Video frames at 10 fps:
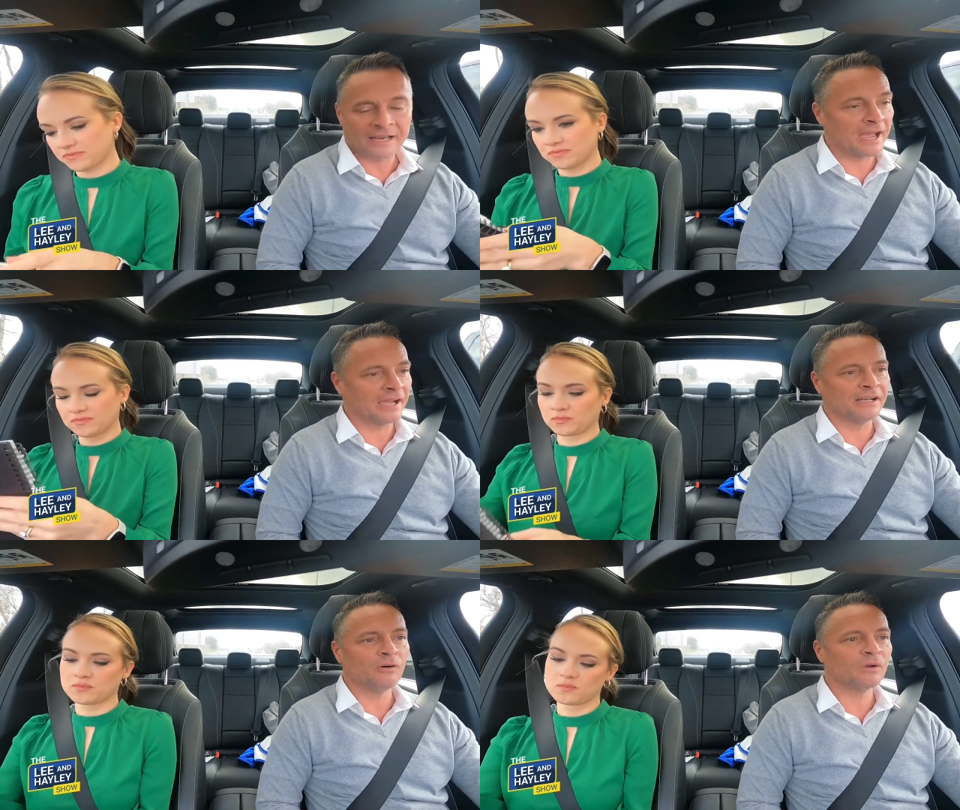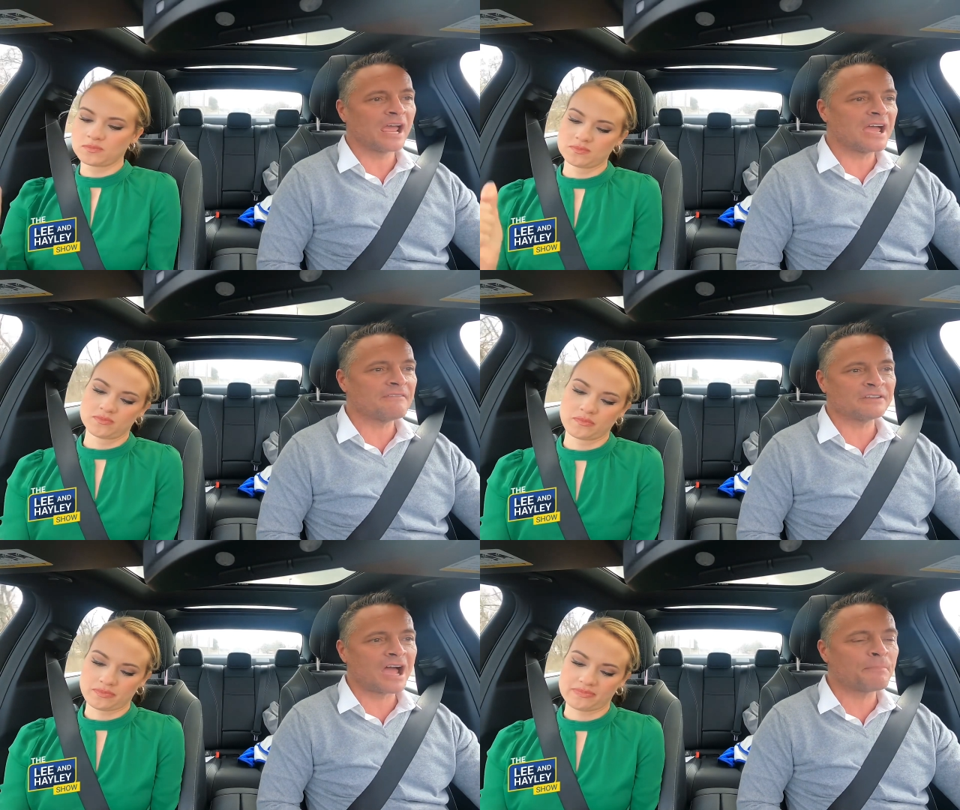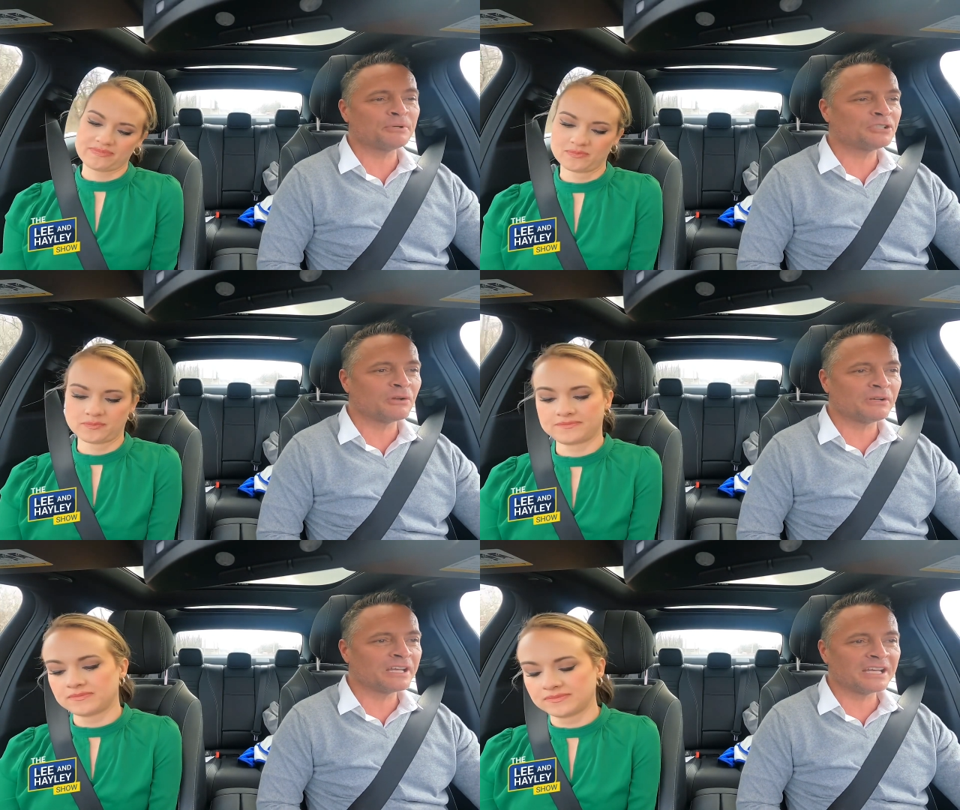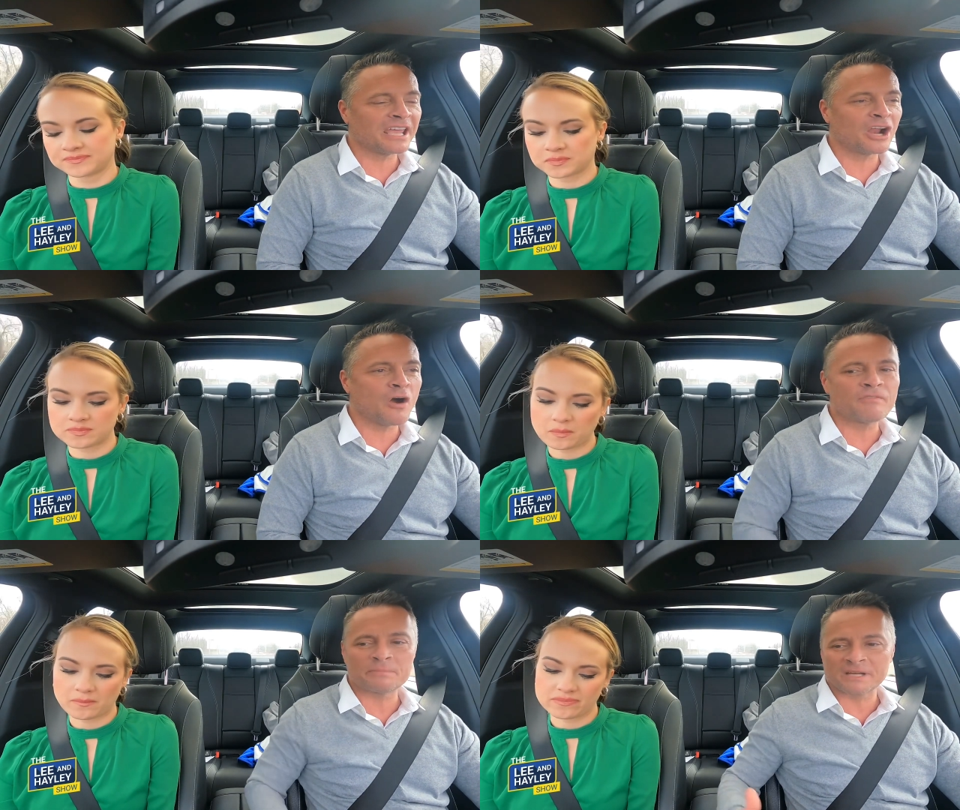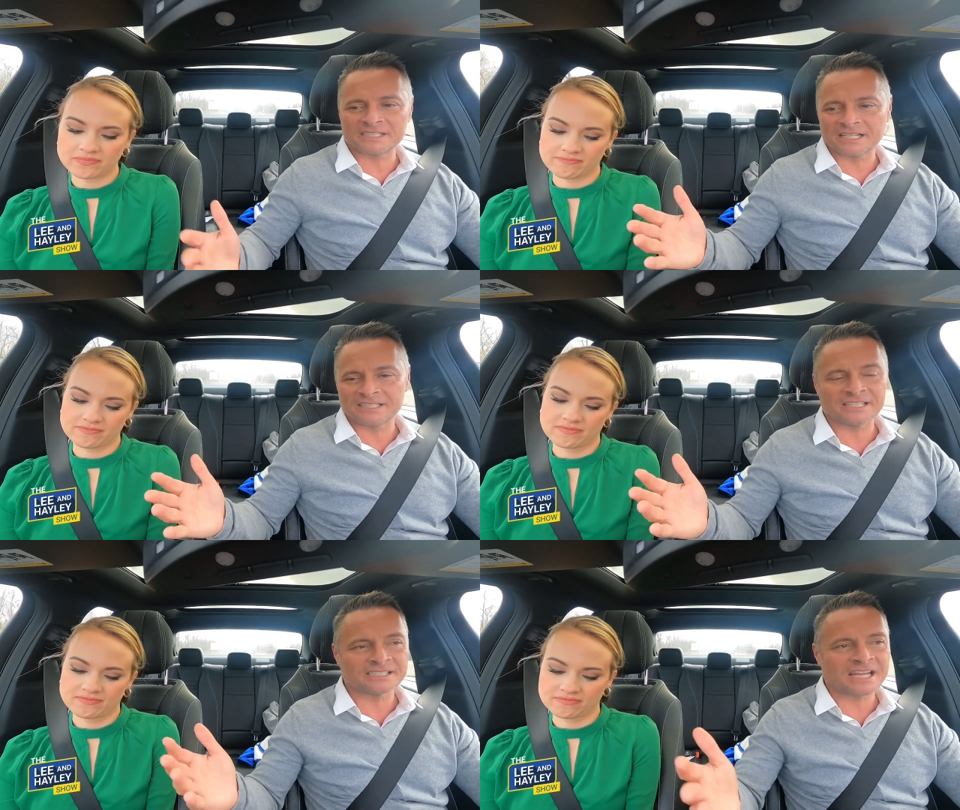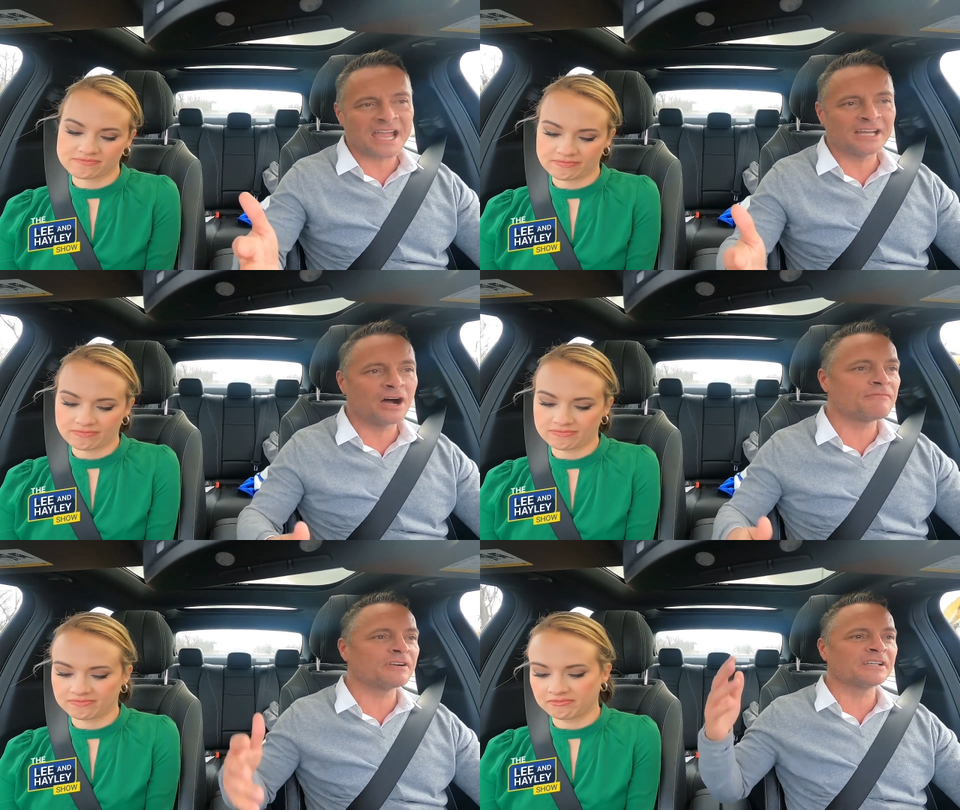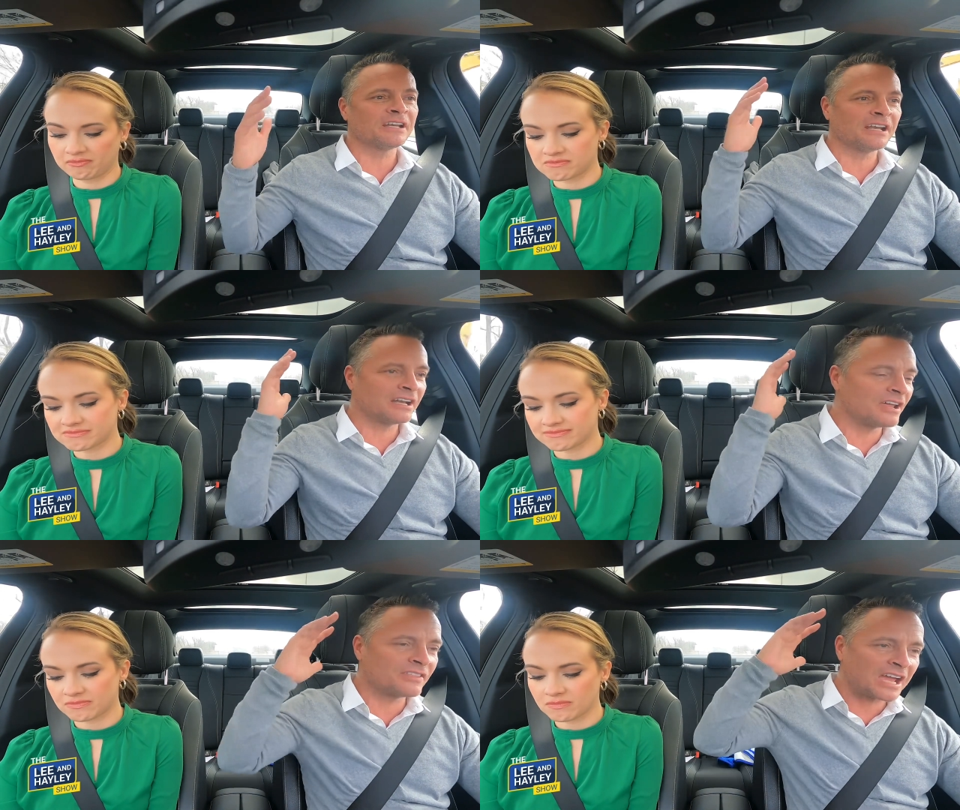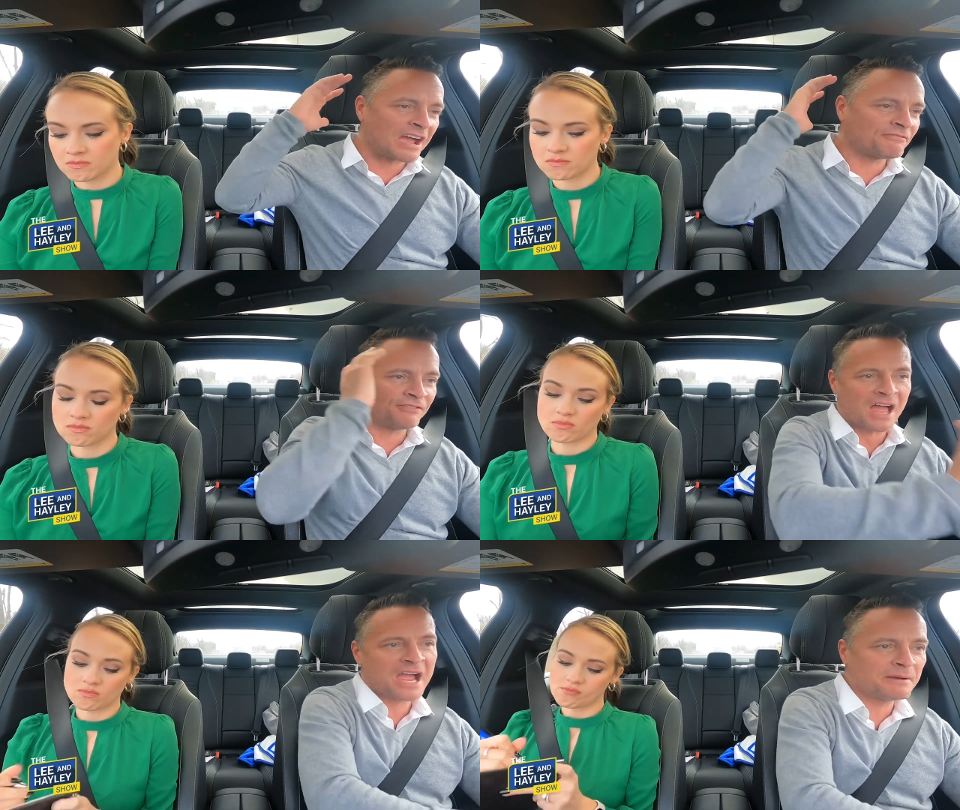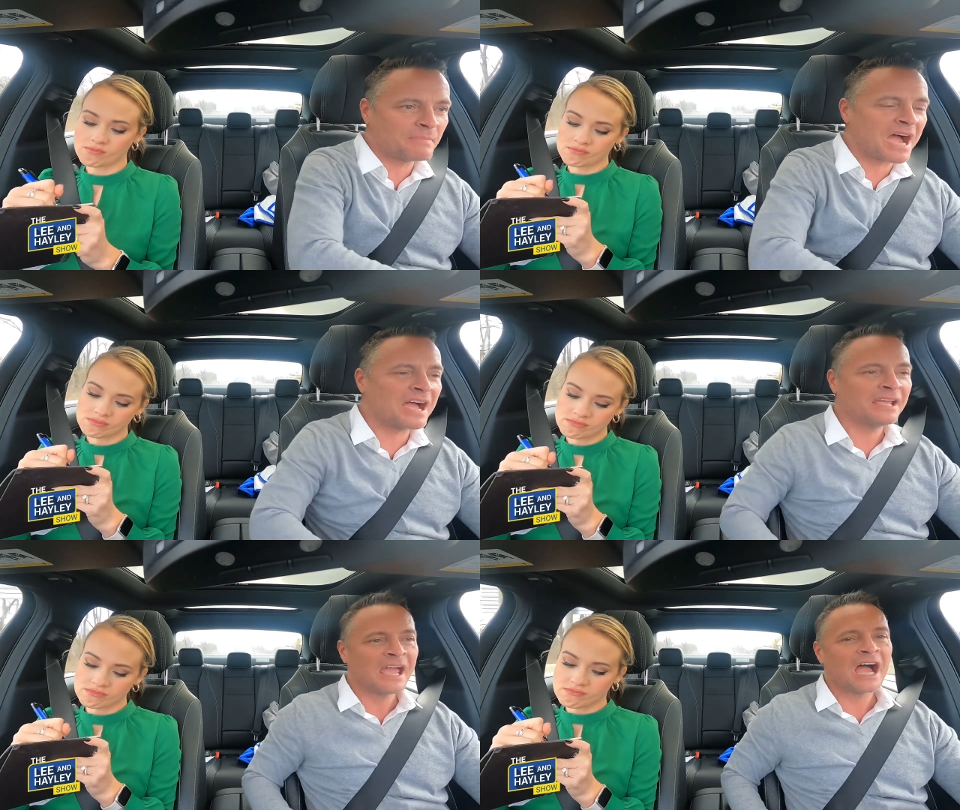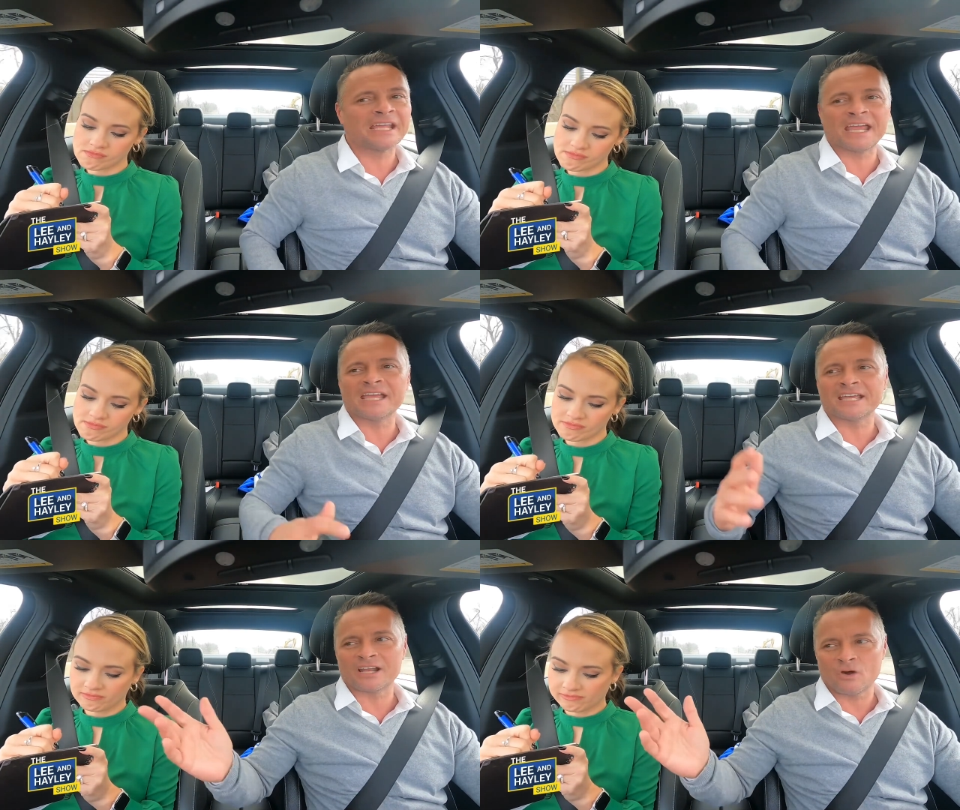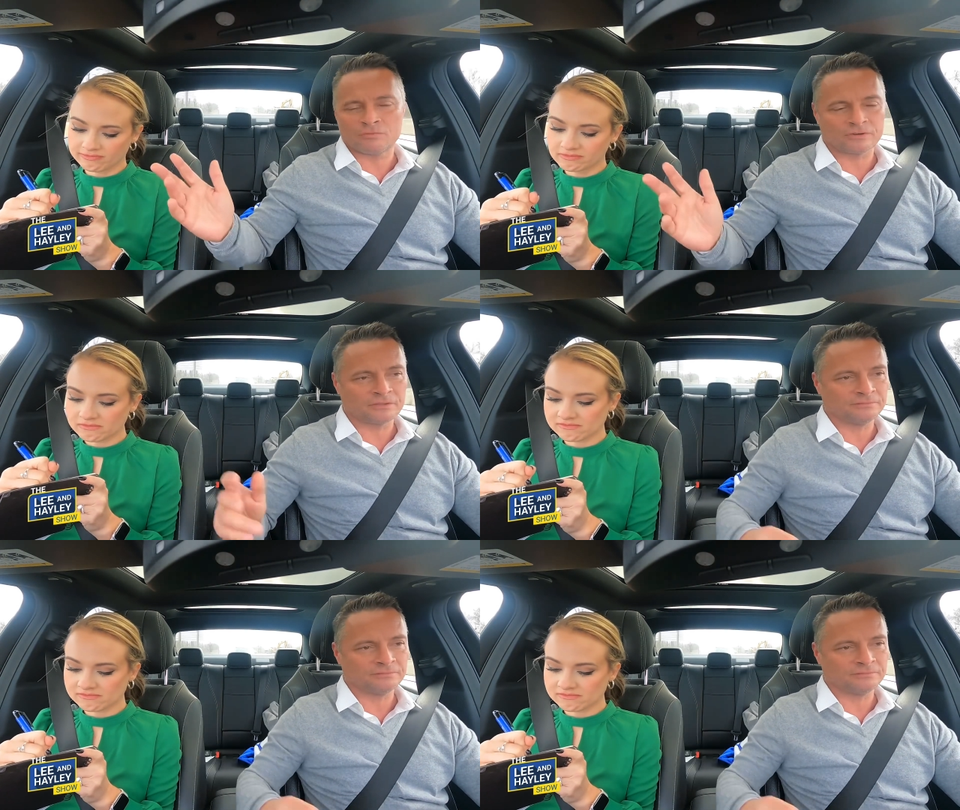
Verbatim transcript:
Speaker 1: I don't have an opportunity to get over because I got this guy hovering and another guy flying by. I can't get over.